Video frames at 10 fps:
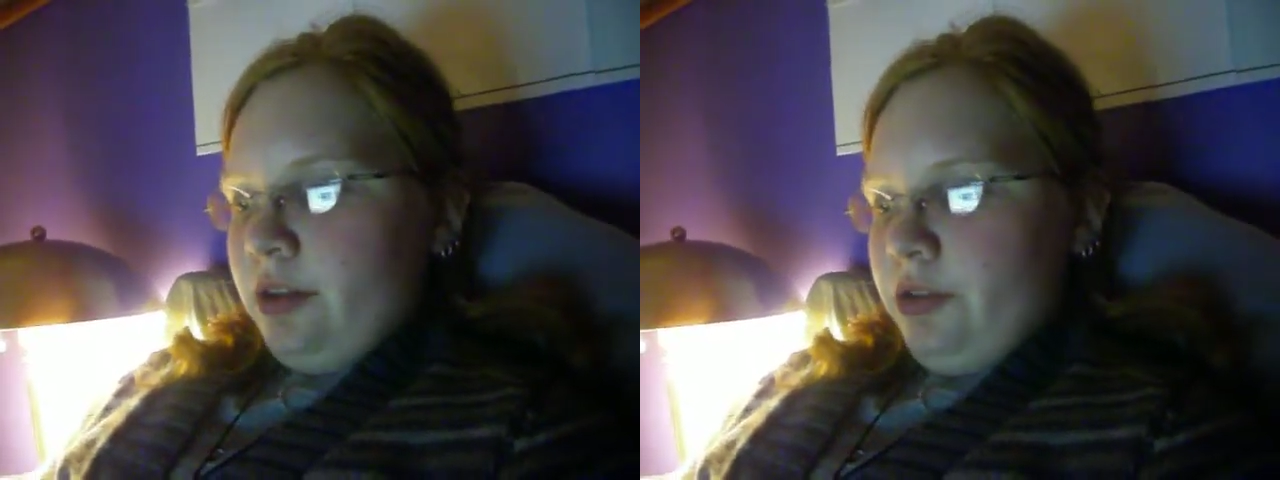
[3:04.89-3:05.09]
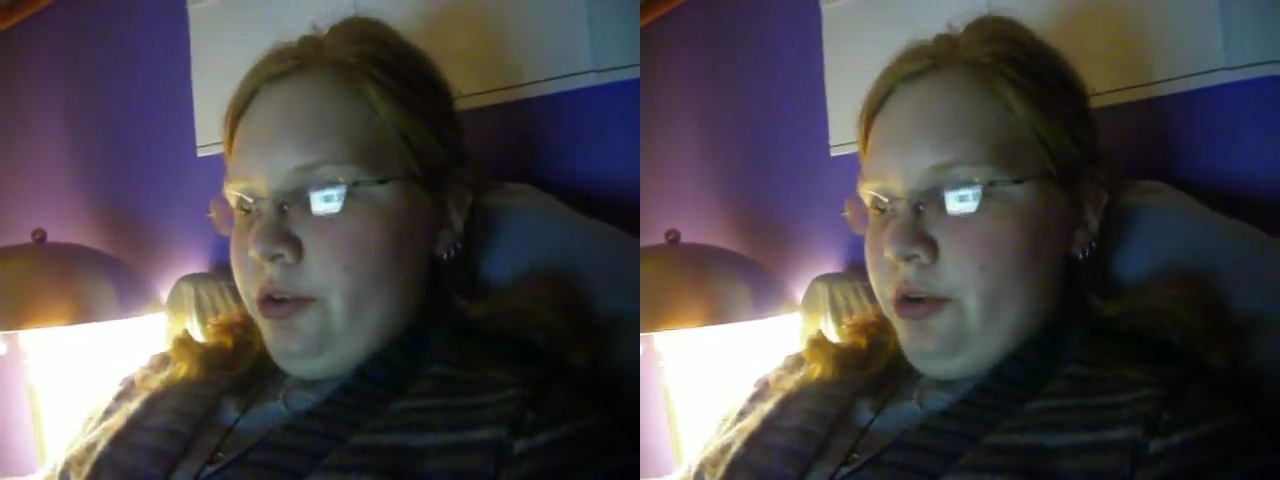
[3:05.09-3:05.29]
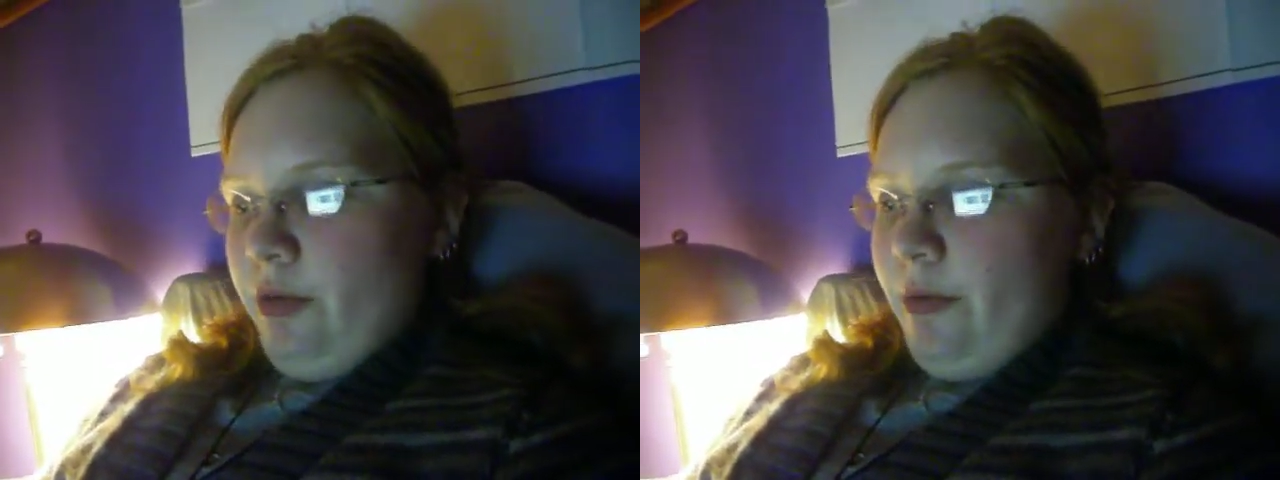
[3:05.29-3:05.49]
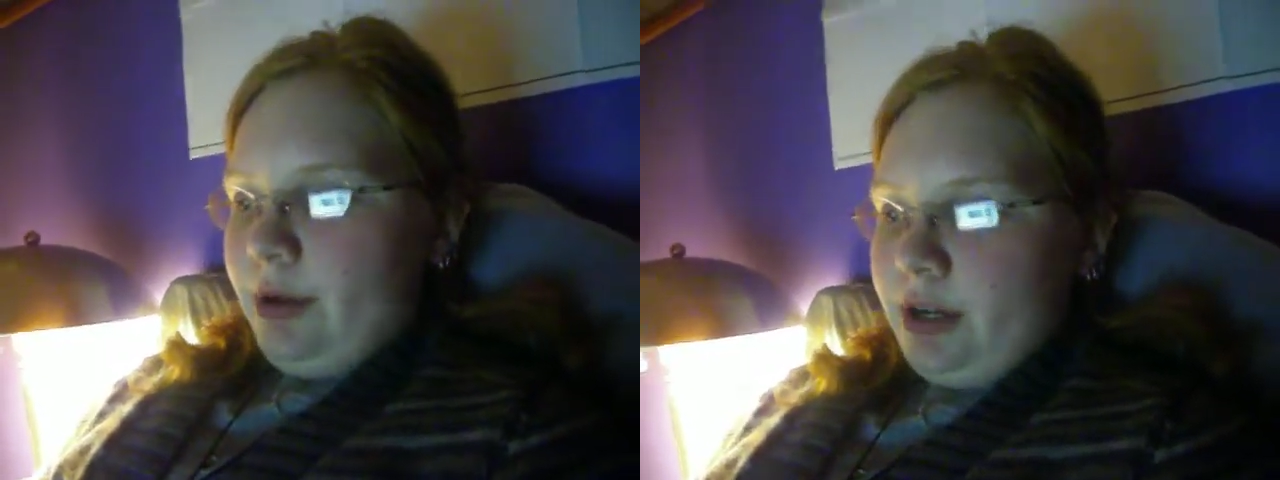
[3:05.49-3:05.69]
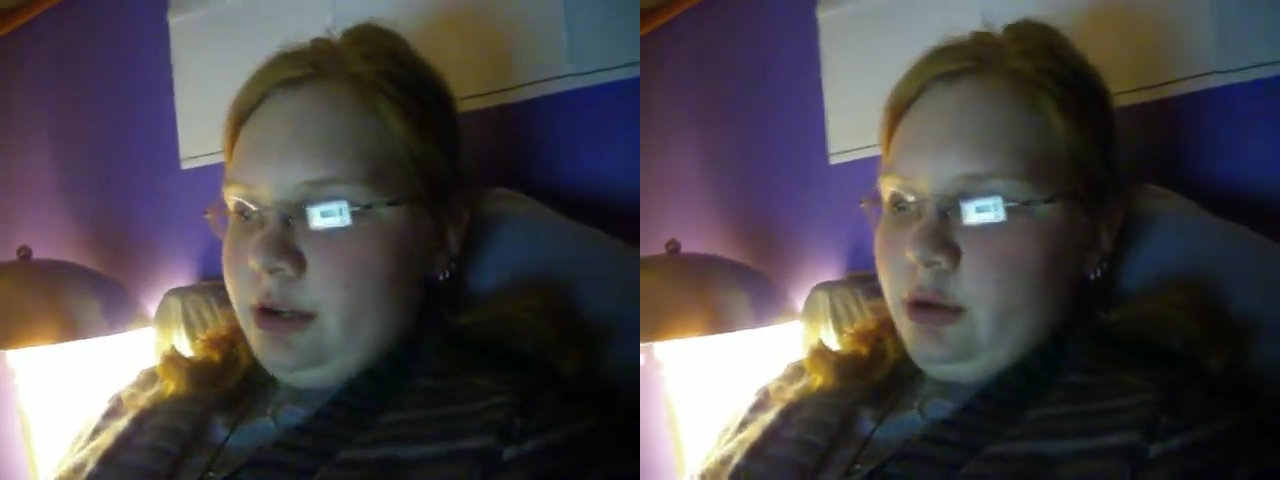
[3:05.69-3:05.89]
So,
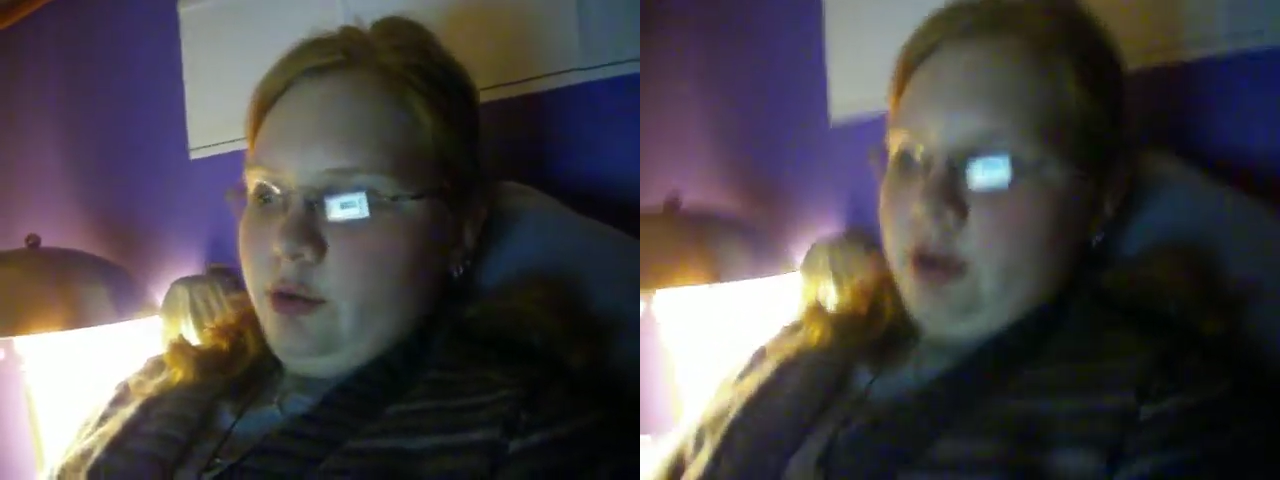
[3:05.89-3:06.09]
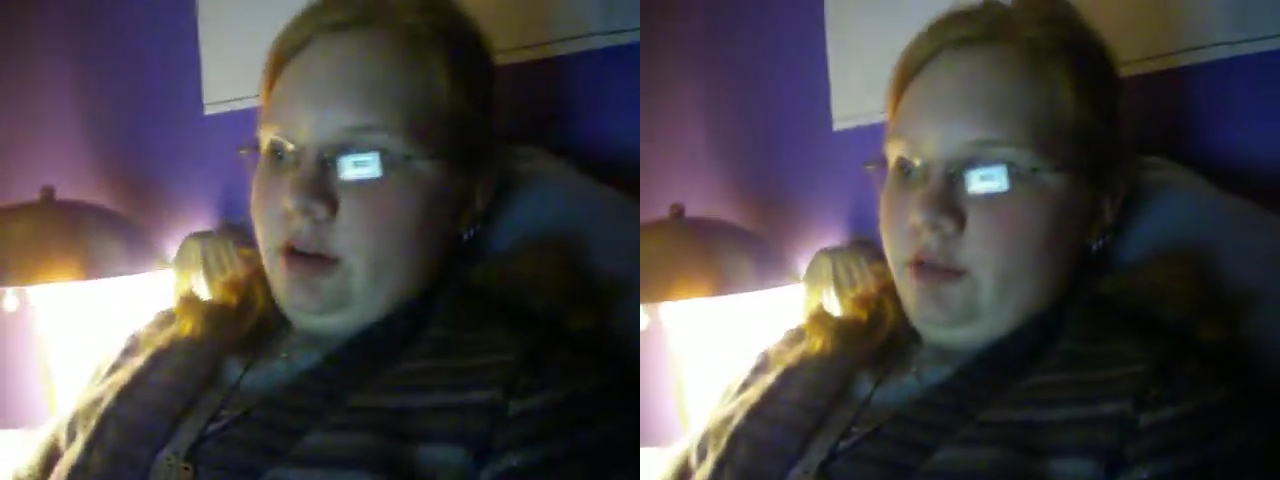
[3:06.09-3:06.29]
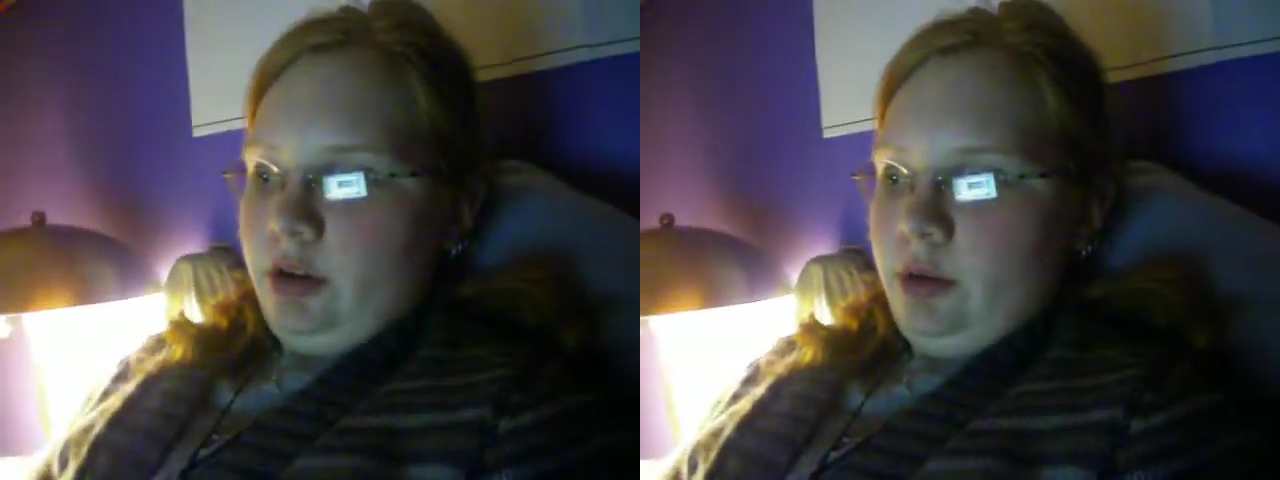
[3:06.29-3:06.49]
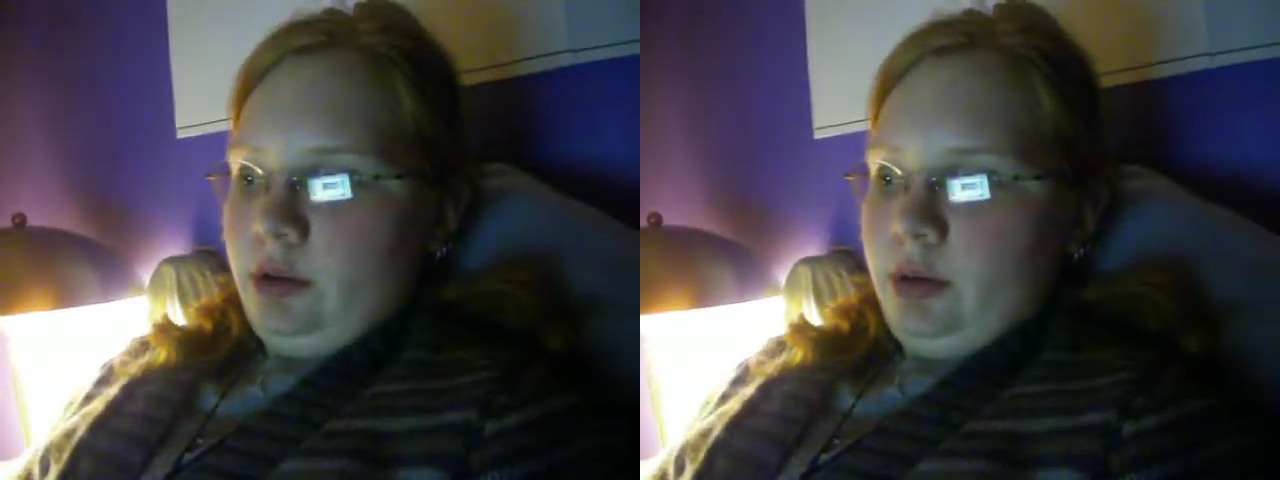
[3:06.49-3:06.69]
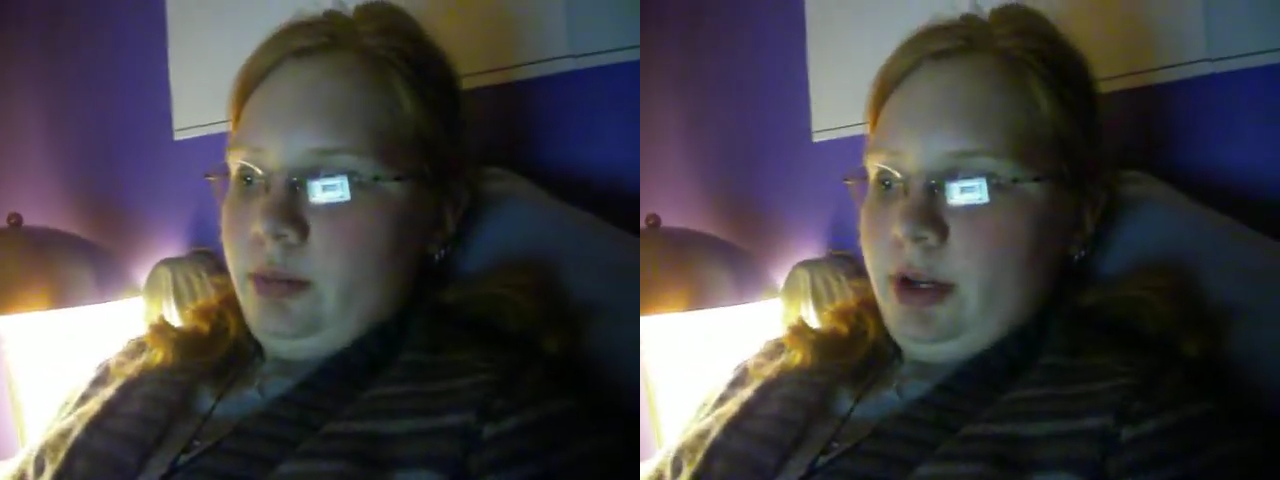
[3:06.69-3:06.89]
I don't know if I'd ever use
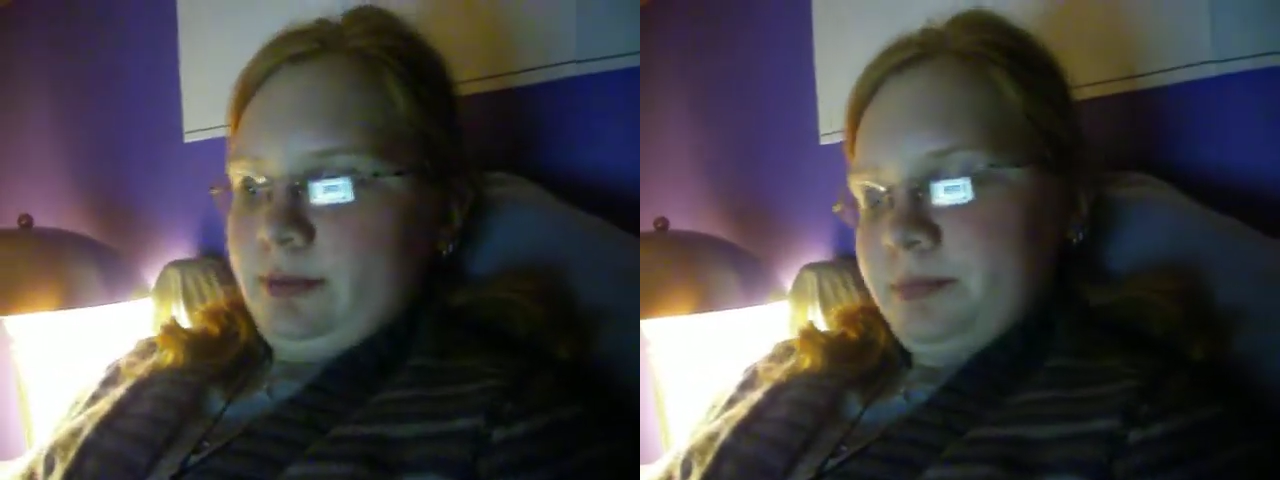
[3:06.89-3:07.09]
it, but...